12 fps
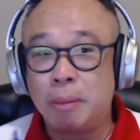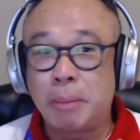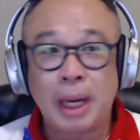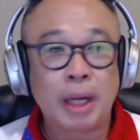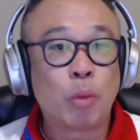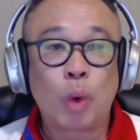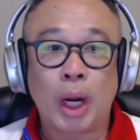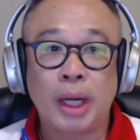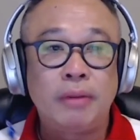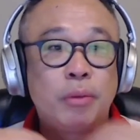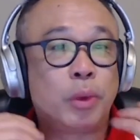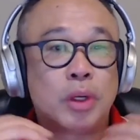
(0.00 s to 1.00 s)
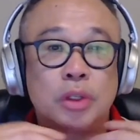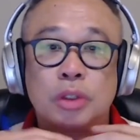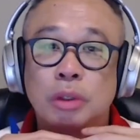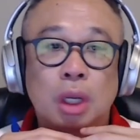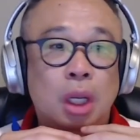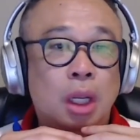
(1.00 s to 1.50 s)
My wife
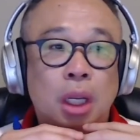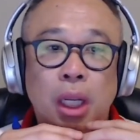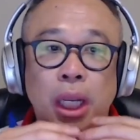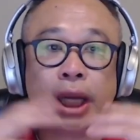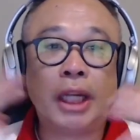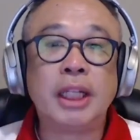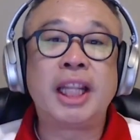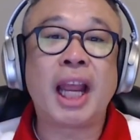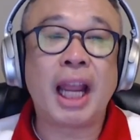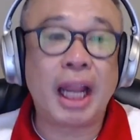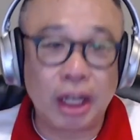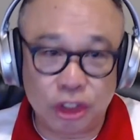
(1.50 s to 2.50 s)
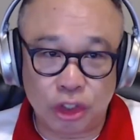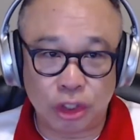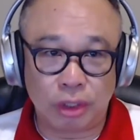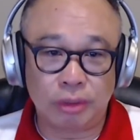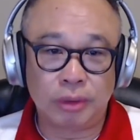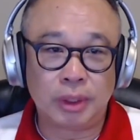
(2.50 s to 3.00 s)
was
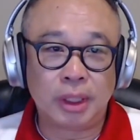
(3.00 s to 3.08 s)
intelligent.